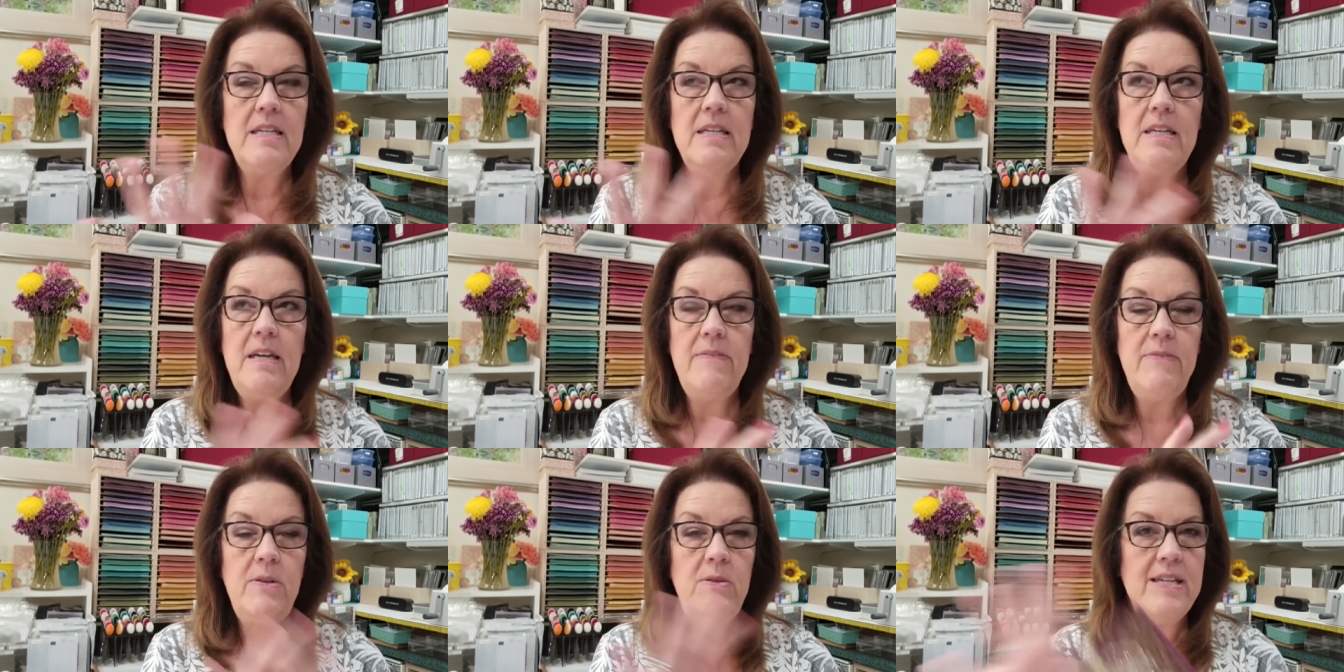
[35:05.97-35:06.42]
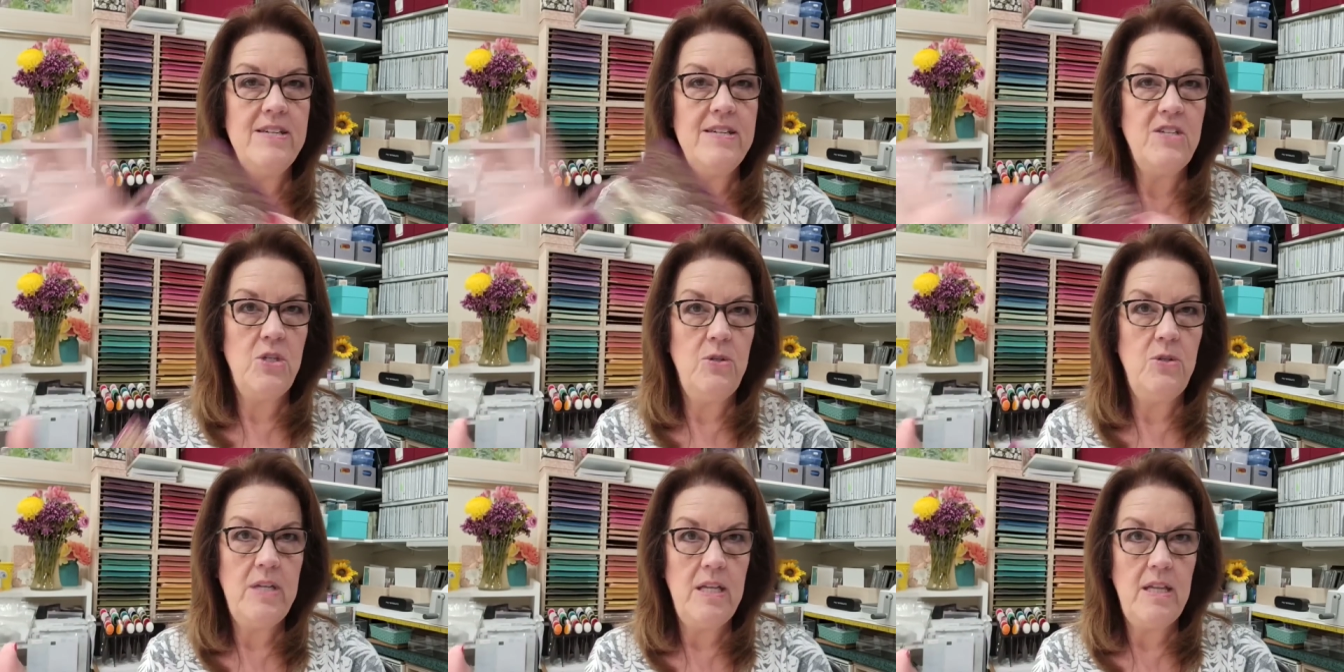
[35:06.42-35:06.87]
if you didn't
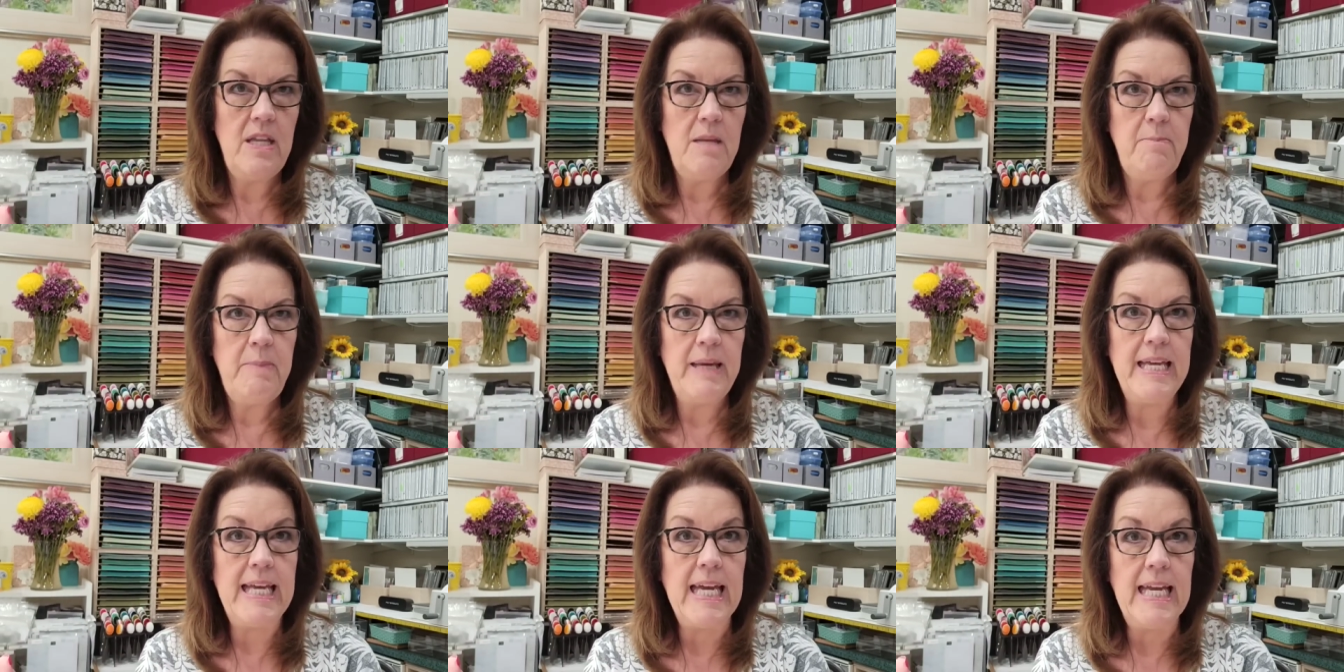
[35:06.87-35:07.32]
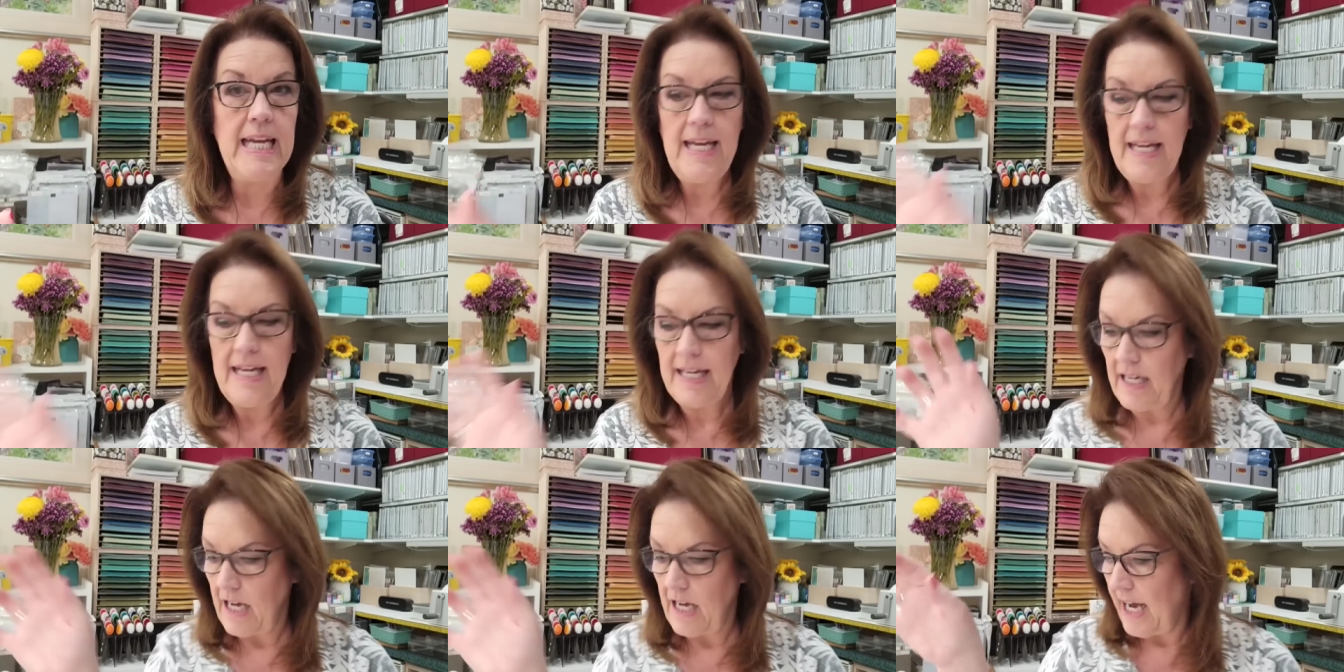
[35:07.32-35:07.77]
tune in the
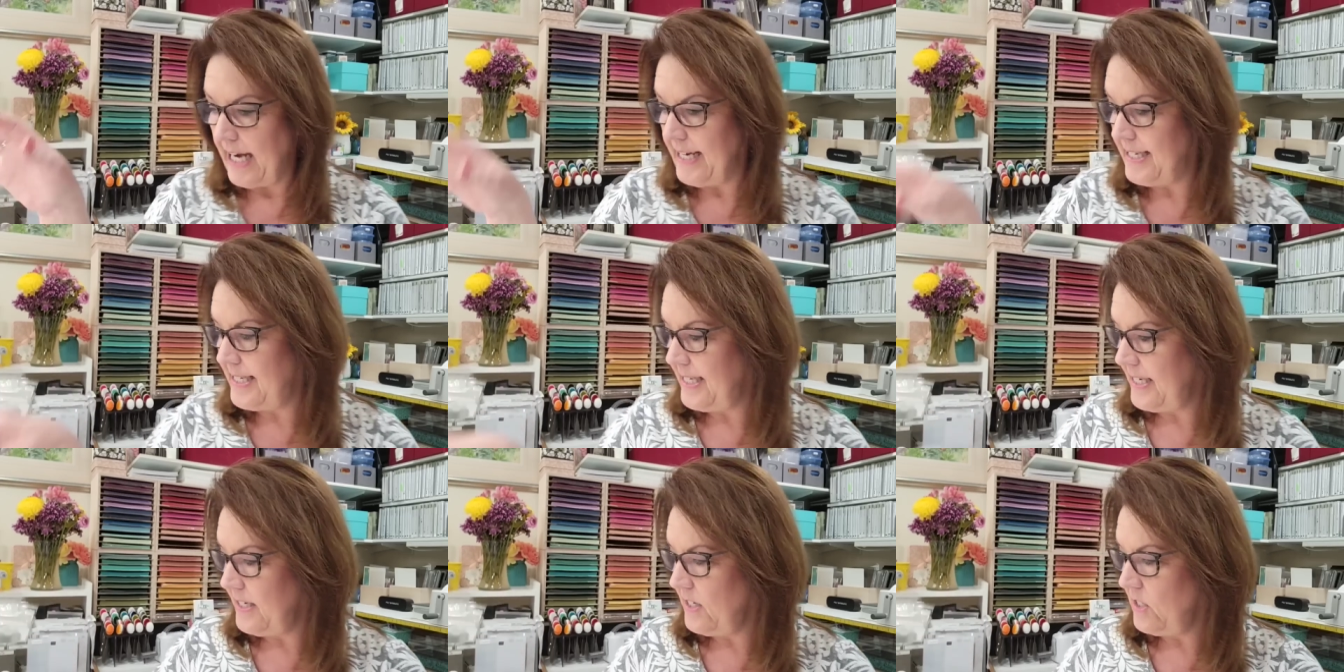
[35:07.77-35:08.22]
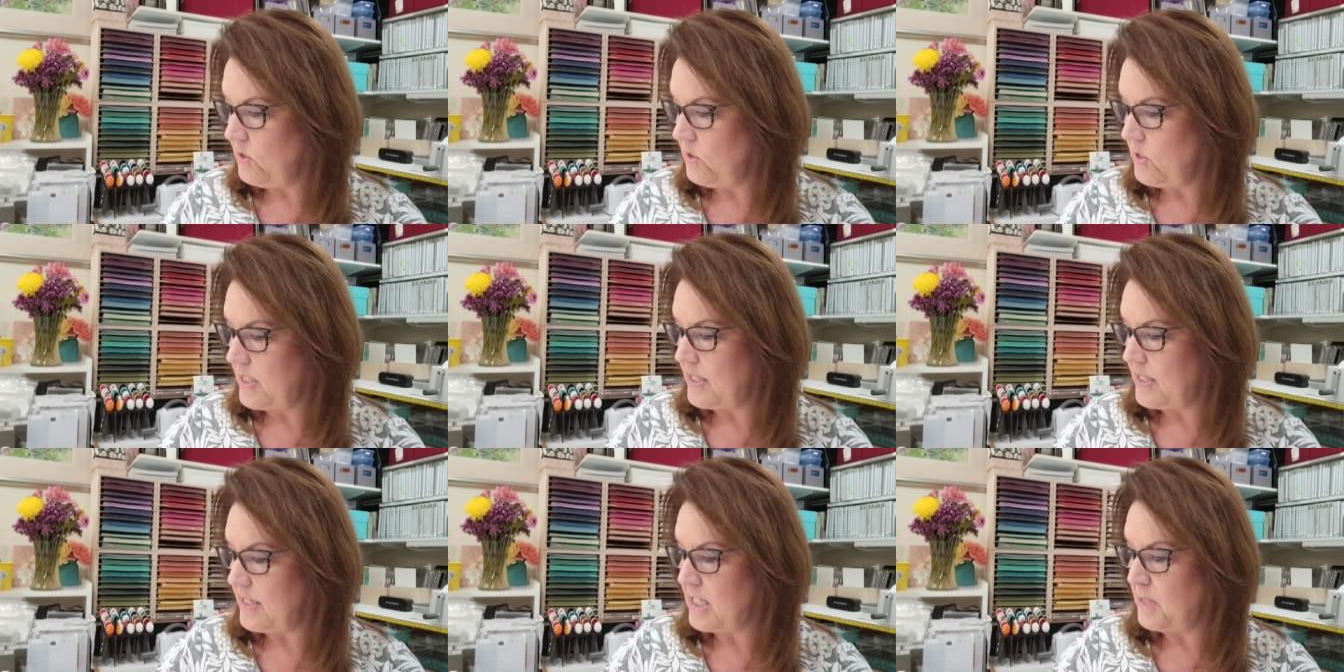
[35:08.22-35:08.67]
beginning, I did
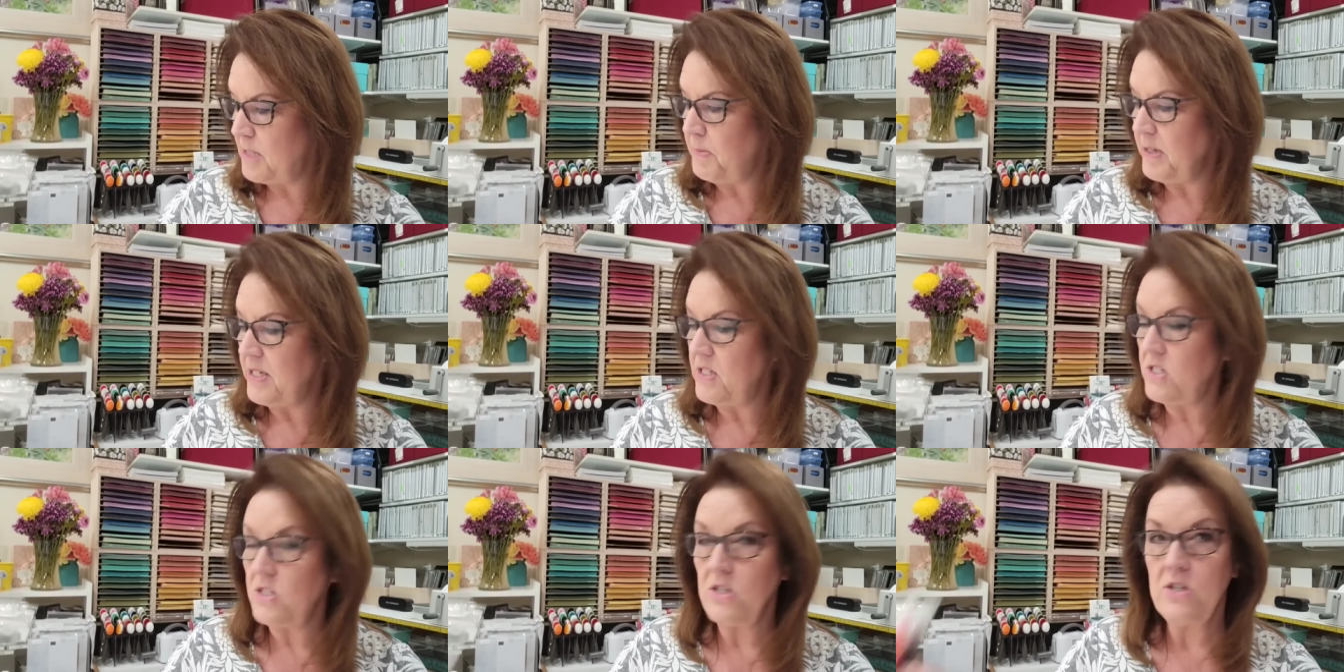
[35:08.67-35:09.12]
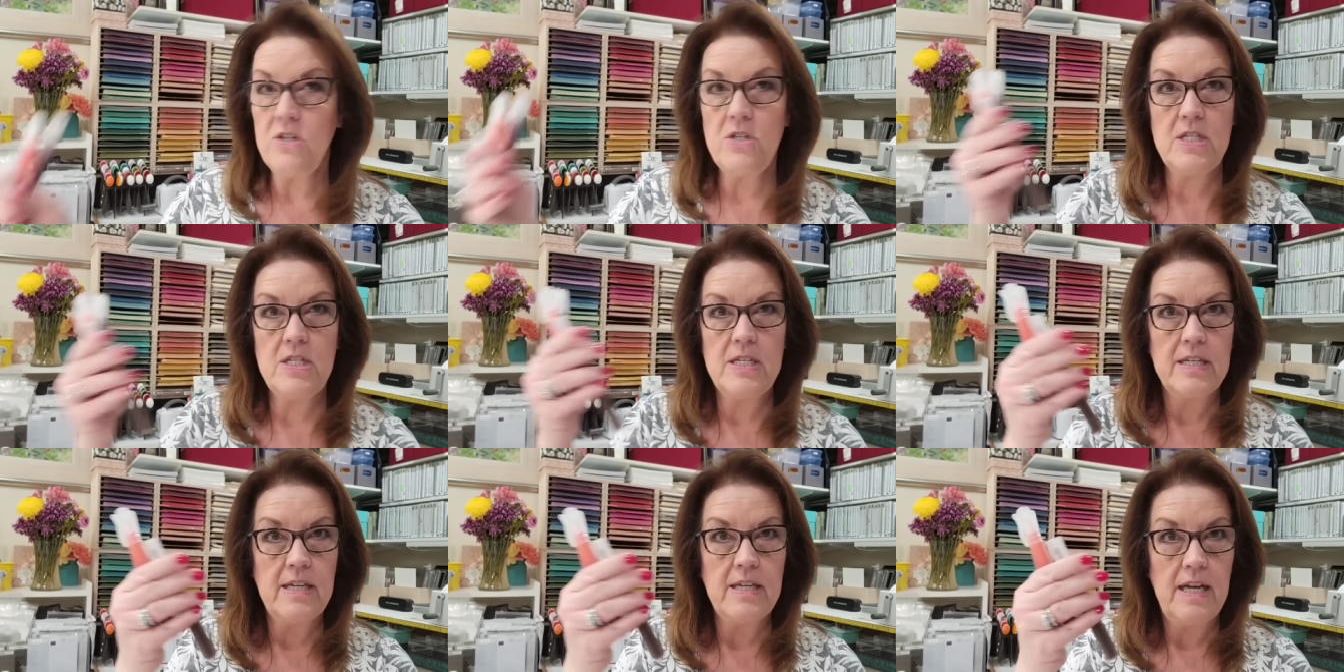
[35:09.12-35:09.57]
use the
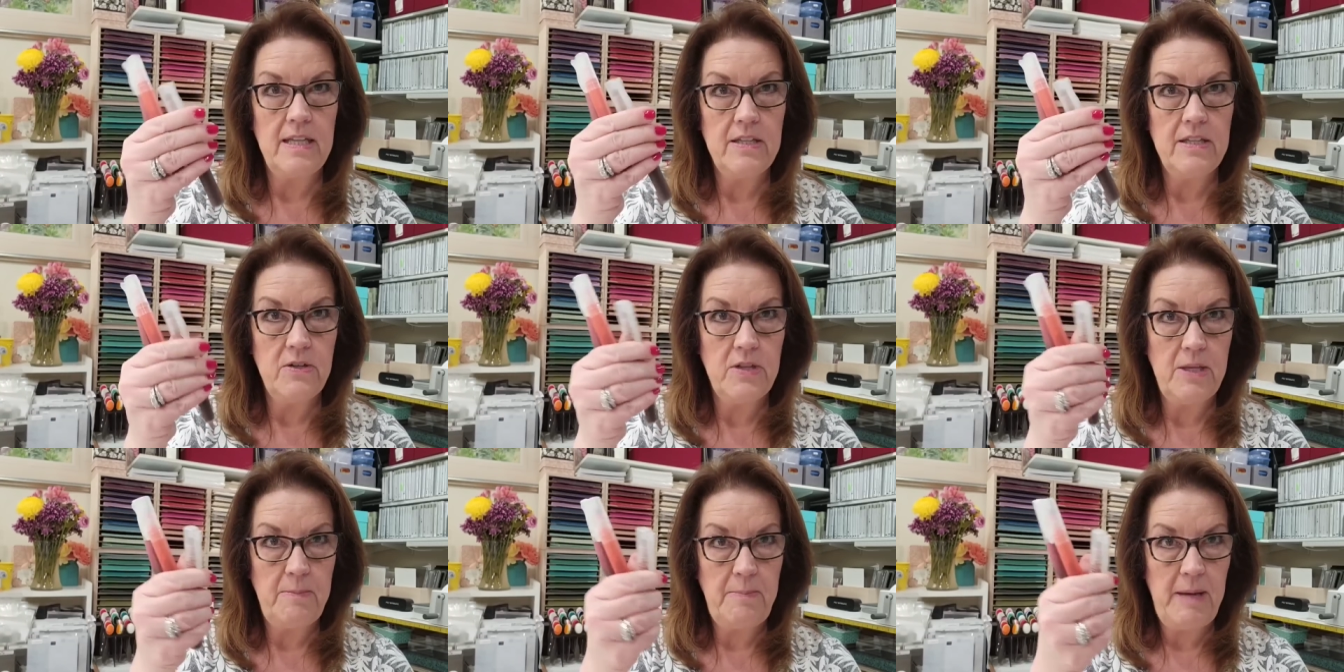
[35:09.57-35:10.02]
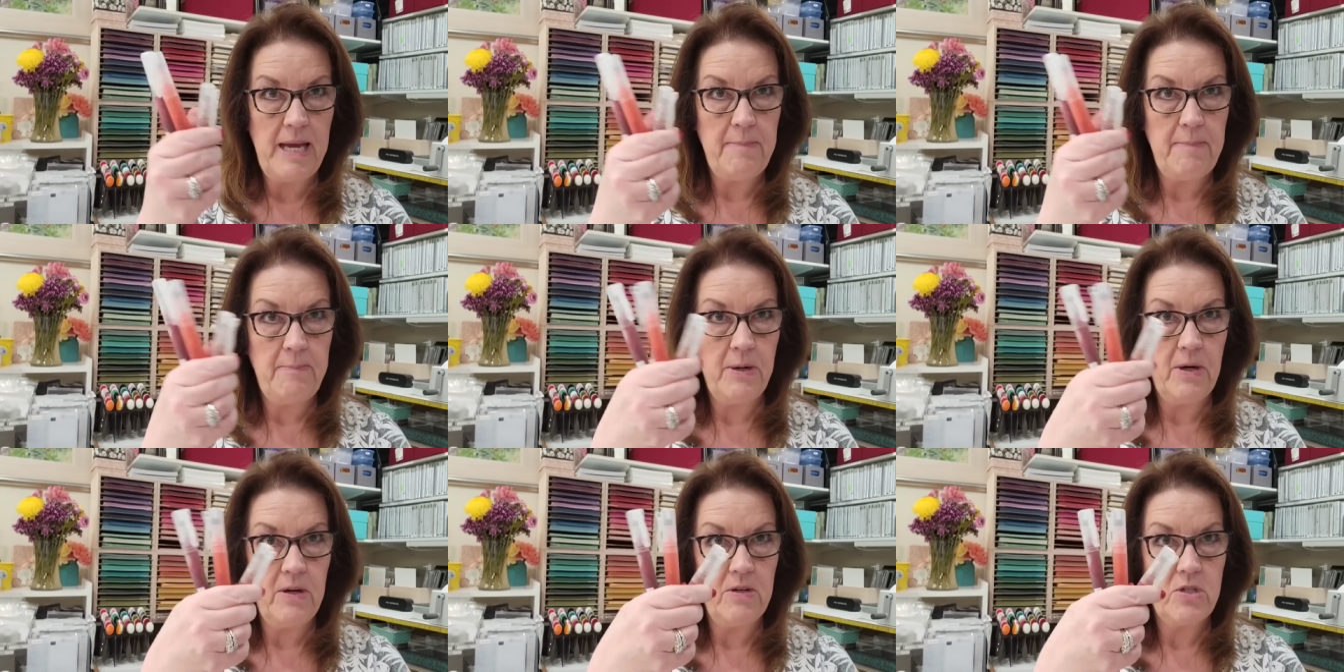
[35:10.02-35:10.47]
spritzers to color the
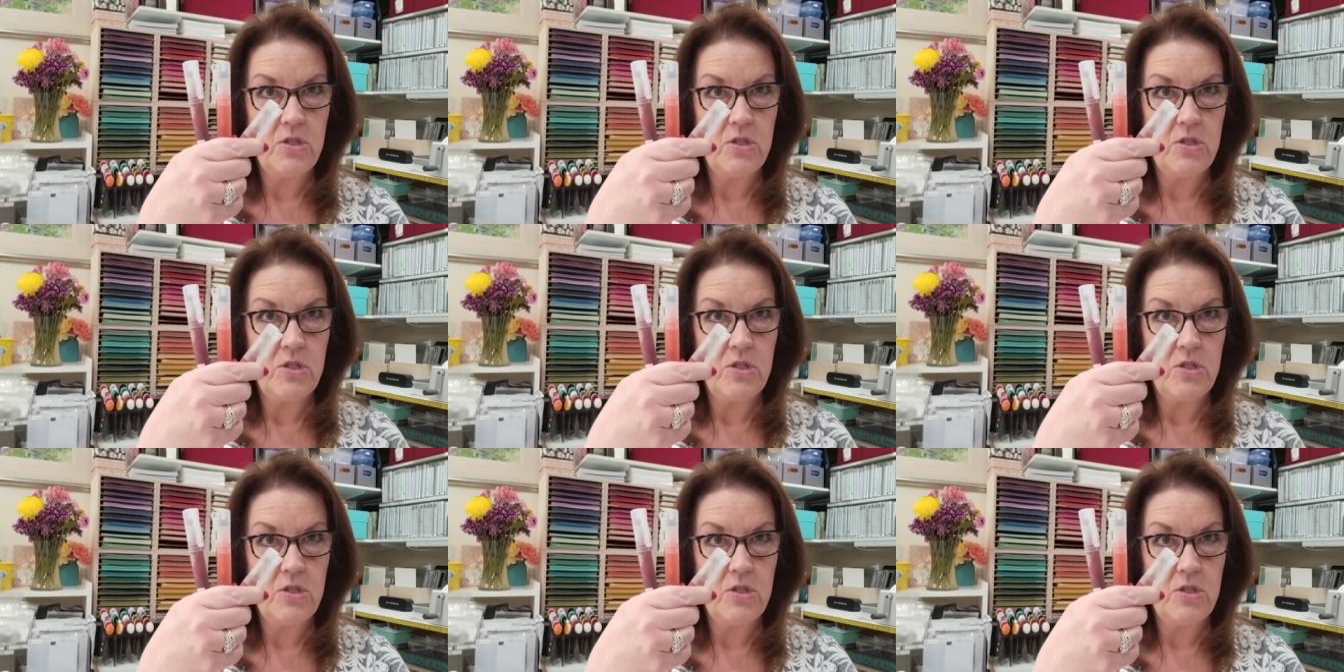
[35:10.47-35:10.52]
paper.